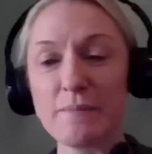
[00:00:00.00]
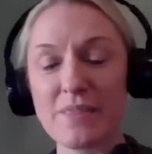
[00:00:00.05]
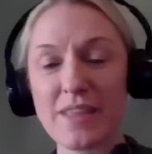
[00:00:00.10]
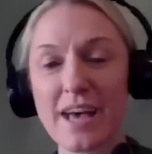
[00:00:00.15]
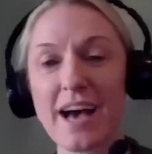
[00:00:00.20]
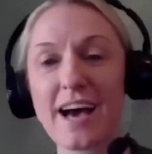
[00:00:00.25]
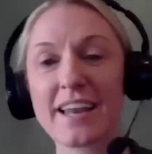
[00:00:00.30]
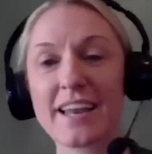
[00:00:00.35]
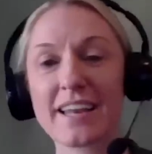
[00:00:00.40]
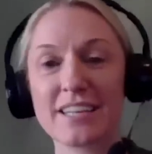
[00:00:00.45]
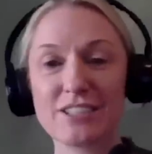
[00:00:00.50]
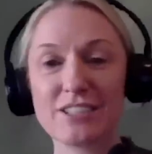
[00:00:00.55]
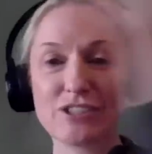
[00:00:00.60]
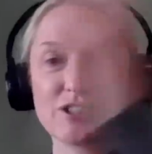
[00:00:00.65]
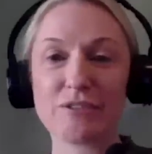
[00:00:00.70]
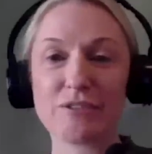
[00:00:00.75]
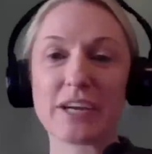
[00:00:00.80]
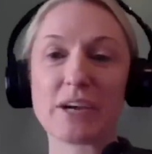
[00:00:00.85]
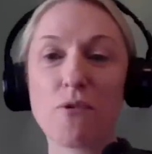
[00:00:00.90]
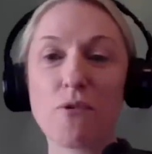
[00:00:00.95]
that
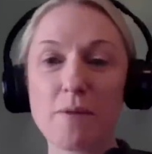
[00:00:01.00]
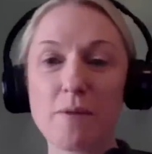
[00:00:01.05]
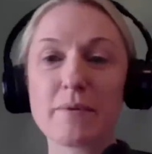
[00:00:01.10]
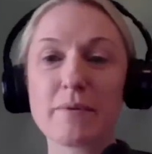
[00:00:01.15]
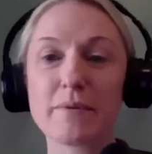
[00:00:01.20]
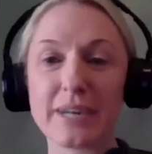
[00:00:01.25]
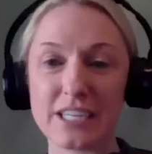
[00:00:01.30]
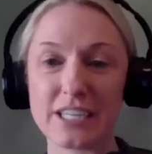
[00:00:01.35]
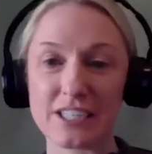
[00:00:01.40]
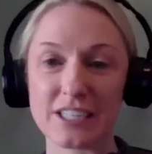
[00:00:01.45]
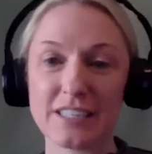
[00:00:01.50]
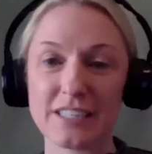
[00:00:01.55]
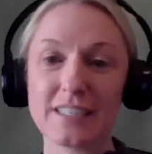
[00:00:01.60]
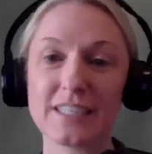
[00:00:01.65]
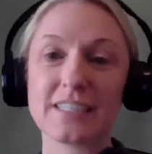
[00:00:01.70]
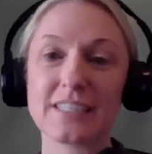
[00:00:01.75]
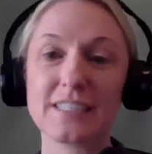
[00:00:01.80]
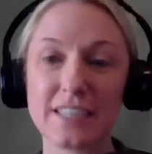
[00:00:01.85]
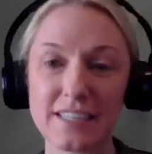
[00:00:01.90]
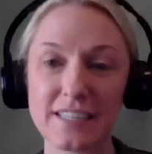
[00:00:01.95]
into a corporation
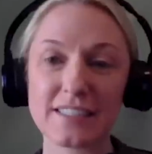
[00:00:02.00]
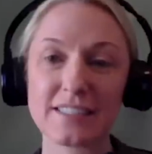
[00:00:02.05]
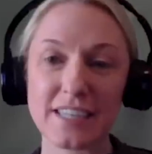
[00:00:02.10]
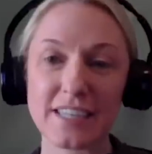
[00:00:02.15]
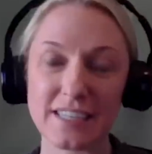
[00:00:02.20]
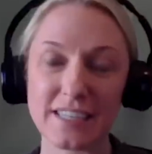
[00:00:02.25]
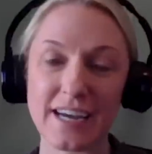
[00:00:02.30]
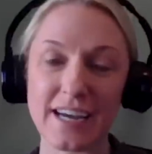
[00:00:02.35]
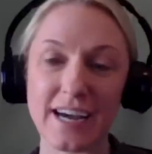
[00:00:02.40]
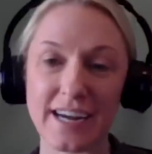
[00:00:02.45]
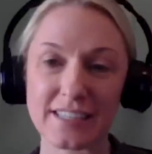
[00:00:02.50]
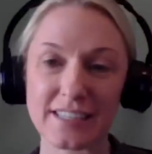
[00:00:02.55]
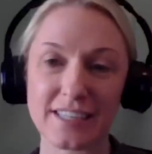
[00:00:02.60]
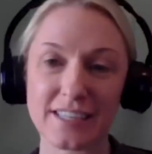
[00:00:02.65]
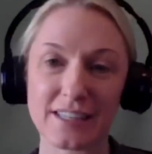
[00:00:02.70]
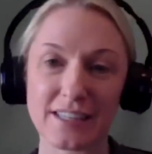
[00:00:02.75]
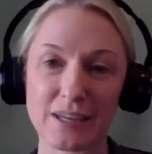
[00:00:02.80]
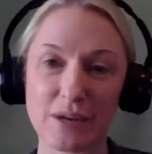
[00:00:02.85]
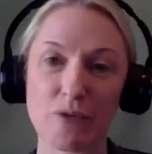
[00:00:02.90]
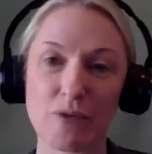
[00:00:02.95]
that does get taxed
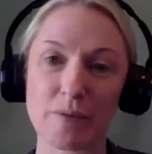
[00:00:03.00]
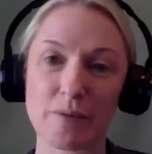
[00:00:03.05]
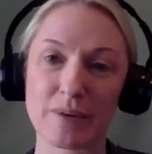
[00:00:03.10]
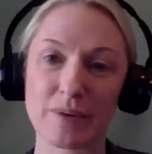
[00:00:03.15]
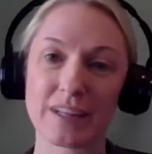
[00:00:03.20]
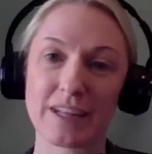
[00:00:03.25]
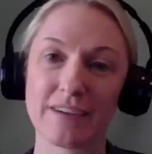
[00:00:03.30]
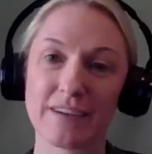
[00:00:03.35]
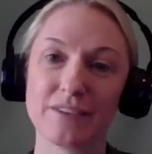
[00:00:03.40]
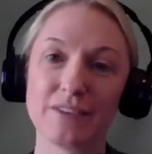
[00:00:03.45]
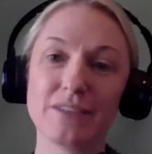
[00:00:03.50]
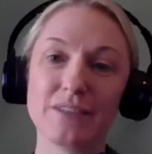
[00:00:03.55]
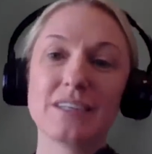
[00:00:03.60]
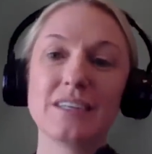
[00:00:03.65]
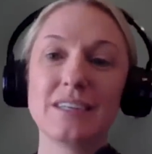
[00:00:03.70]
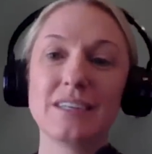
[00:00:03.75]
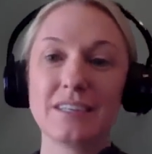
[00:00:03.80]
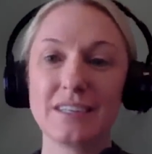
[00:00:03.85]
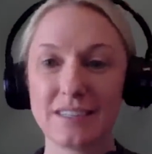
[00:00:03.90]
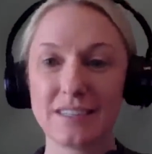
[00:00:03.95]
at the corporate level,
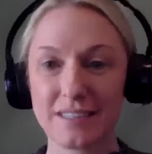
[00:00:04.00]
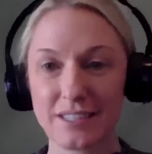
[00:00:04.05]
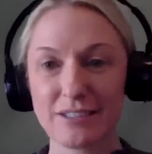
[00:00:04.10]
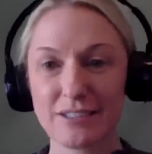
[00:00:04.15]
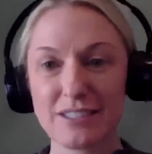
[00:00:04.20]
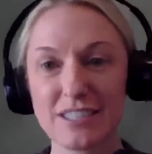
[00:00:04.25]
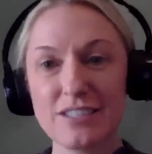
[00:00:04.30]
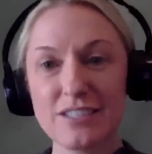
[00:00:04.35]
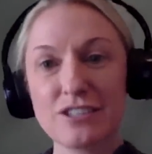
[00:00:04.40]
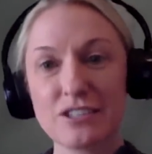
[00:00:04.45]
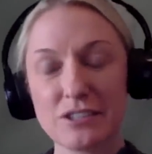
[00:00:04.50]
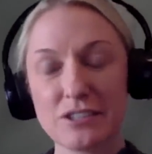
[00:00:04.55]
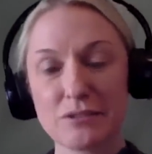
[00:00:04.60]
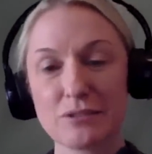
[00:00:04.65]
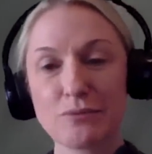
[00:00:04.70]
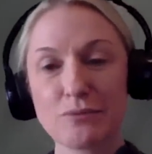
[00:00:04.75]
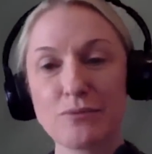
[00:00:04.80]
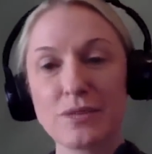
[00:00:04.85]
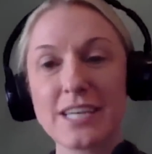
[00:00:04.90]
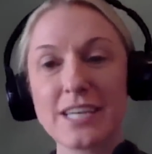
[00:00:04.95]
there's
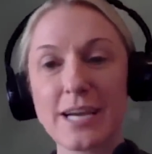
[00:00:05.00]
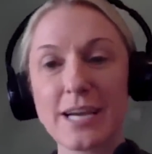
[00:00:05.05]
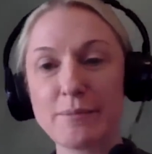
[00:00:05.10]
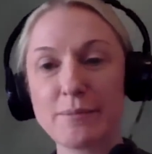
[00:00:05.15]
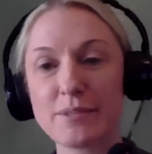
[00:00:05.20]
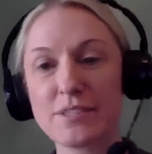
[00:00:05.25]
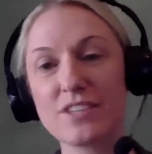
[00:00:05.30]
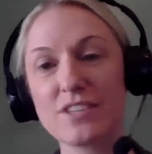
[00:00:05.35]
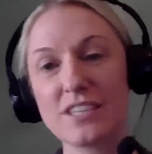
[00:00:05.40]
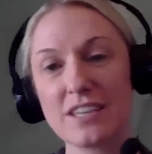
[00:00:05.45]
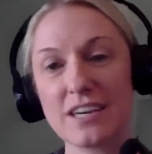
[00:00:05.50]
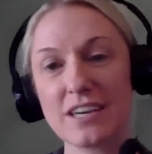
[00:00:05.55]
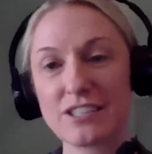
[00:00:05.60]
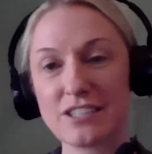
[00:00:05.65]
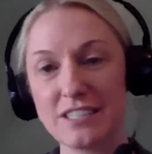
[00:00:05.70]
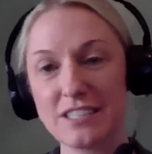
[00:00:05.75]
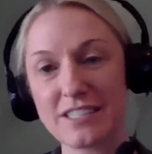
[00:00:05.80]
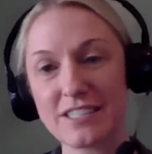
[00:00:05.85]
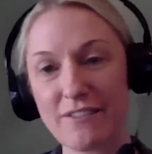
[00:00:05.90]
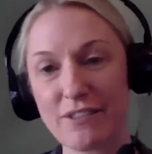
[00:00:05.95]
issues. What types of
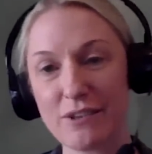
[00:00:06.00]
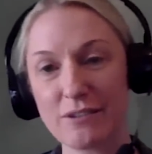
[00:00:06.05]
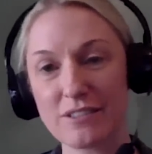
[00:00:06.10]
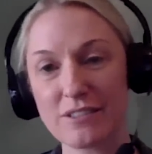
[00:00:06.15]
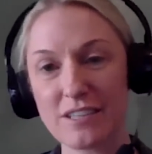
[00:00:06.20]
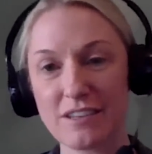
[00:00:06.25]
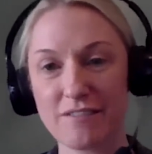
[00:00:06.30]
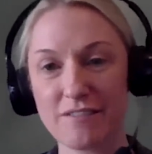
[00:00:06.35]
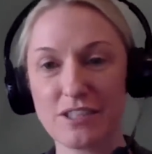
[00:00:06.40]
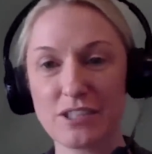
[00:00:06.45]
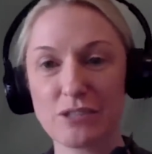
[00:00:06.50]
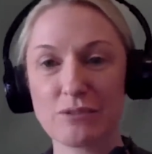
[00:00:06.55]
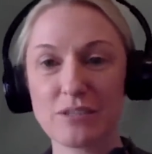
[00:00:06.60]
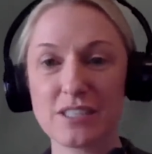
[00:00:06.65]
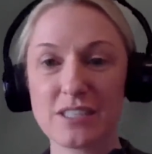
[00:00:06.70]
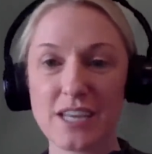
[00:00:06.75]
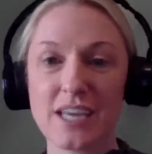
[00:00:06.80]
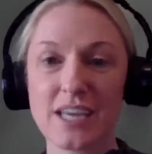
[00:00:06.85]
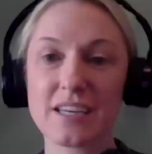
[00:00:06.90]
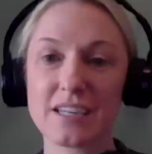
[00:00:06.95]
deductions have those
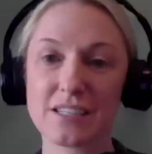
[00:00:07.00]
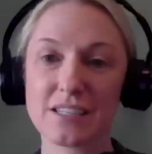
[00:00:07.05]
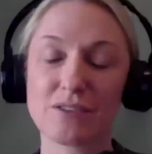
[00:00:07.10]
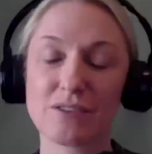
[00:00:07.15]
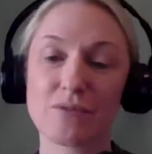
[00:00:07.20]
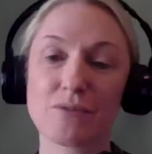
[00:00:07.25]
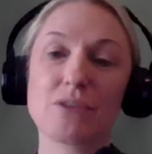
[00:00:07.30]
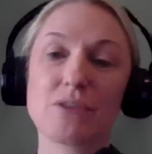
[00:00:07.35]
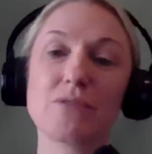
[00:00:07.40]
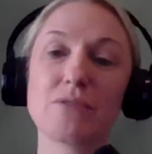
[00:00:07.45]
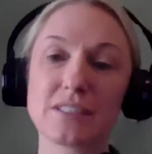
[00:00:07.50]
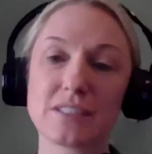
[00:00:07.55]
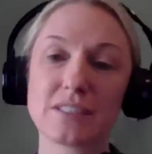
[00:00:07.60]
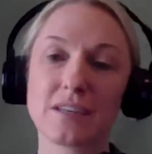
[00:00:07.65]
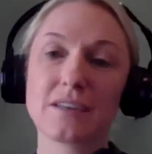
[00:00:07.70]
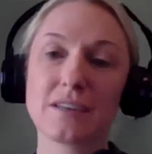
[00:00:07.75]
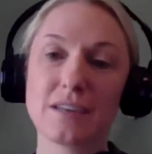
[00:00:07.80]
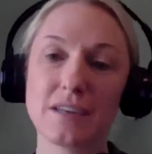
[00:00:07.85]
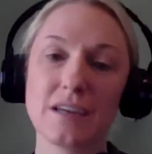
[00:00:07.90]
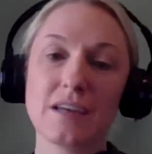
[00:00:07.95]
individuals taken? So you as
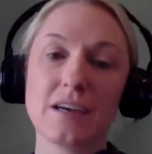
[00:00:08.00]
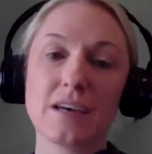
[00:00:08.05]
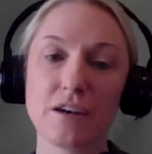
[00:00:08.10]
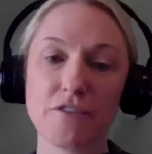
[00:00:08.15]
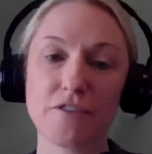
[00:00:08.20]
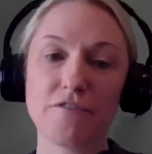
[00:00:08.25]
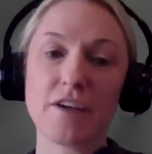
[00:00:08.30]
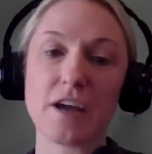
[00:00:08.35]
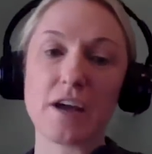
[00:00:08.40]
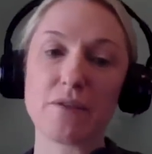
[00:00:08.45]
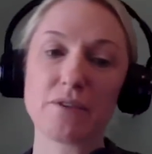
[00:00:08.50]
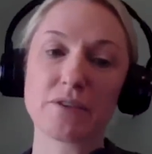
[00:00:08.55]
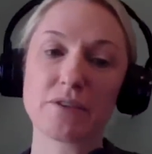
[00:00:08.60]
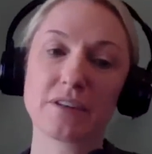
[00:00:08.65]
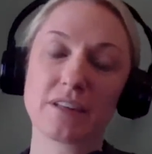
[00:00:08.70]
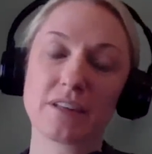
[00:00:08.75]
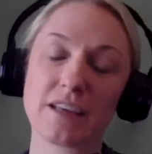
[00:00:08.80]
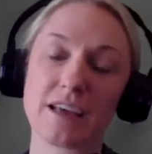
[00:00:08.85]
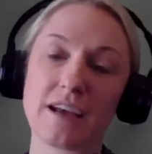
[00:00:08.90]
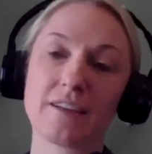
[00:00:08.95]
a
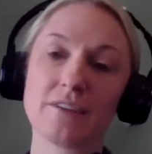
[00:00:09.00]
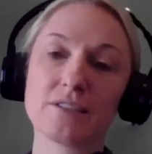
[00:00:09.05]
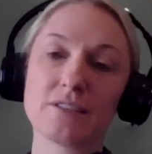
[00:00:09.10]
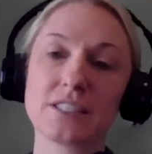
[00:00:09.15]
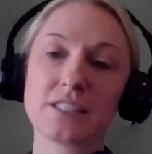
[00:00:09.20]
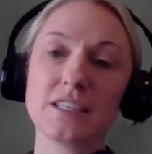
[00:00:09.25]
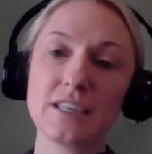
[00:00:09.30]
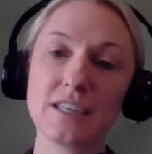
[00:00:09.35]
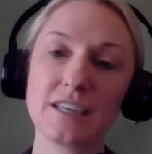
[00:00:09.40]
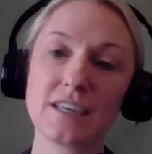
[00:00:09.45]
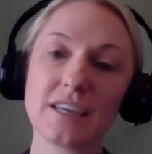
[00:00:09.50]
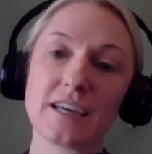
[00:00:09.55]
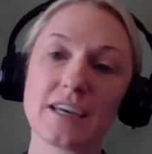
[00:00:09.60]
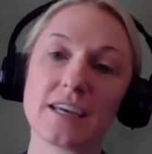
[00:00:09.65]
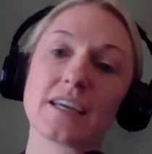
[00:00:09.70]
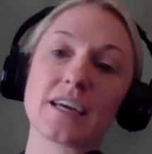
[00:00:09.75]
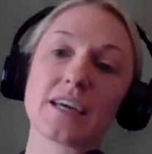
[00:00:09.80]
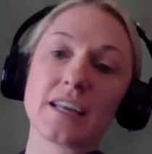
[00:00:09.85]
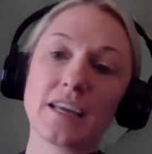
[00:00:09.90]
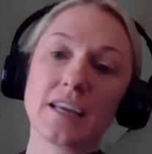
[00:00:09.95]
founder in the LLC
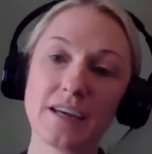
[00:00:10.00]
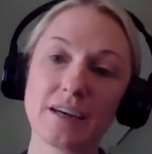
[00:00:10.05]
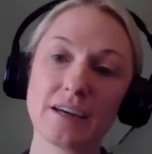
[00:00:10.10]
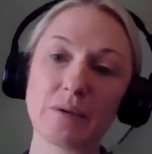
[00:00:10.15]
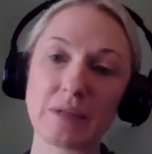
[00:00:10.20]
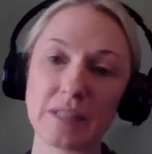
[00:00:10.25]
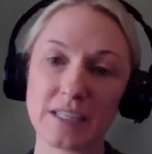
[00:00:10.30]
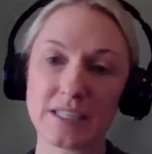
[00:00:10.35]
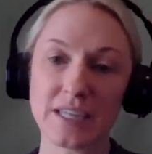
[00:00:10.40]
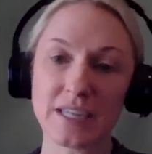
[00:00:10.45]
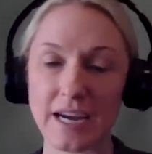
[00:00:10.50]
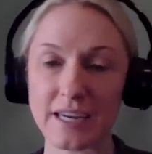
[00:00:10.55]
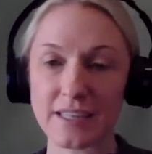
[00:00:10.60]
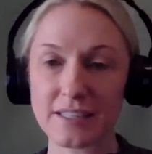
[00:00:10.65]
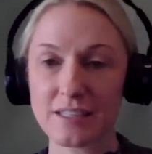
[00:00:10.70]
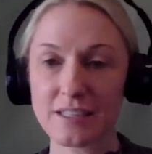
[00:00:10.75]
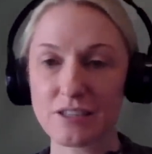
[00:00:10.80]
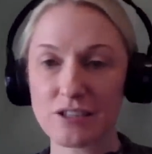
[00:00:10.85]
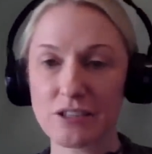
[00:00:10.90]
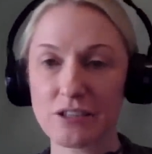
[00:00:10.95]
can get hit with a
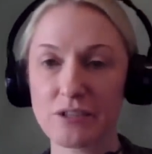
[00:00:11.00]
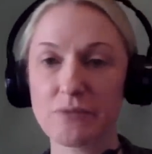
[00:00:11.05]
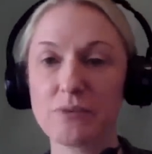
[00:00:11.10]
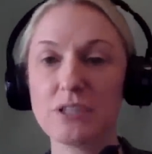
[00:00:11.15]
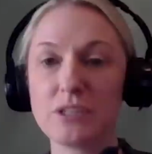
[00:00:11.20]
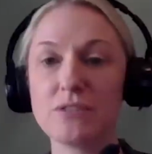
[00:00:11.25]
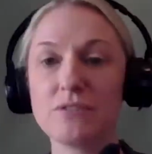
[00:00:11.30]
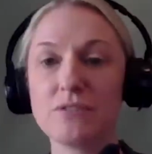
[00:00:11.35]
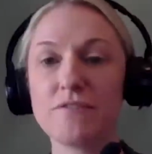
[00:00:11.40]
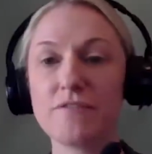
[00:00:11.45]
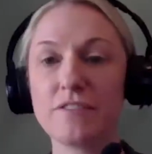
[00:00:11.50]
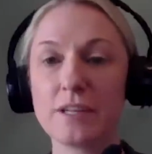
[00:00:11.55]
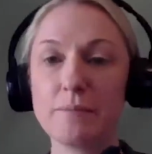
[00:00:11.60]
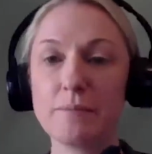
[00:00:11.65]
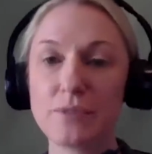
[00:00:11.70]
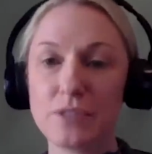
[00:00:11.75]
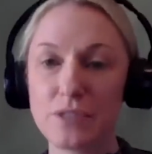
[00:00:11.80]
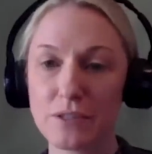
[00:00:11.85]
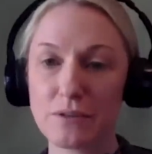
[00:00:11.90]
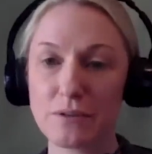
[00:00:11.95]
tax issue when you
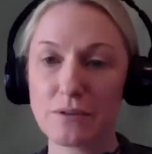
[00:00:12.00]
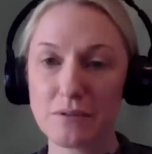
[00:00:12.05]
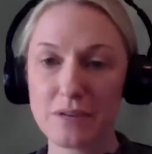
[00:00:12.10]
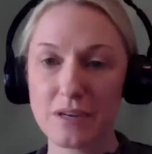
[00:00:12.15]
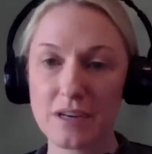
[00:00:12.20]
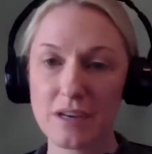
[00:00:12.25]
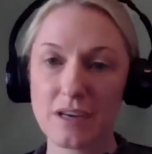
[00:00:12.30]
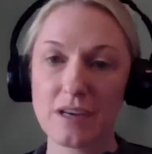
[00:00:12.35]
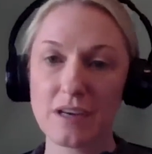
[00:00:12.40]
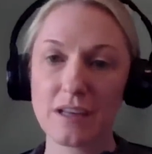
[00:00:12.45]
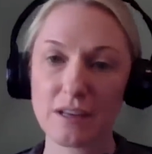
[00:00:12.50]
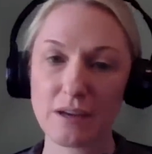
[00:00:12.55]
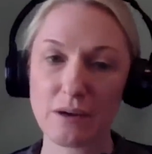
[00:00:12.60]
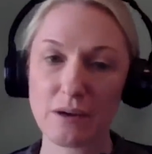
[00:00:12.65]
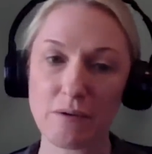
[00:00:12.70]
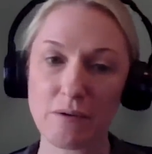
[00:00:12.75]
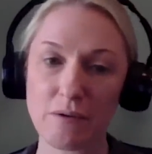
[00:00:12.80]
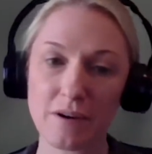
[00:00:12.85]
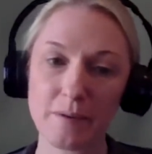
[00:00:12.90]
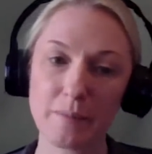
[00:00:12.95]
flip to the
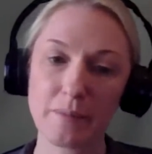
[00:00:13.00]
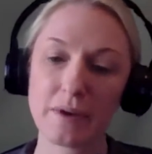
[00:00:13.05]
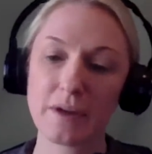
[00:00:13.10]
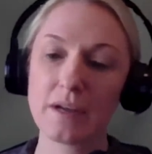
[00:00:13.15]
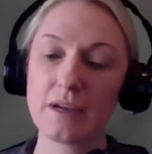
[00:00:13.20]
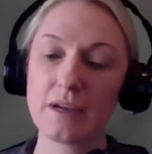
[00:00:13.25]
corp.